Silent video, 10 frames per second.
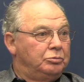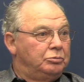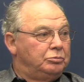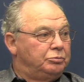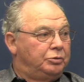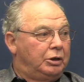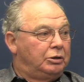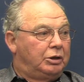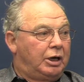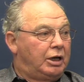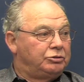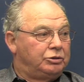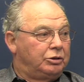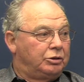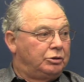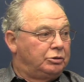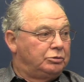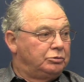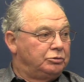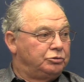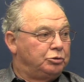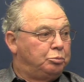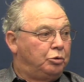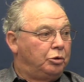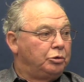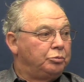fantastic, the support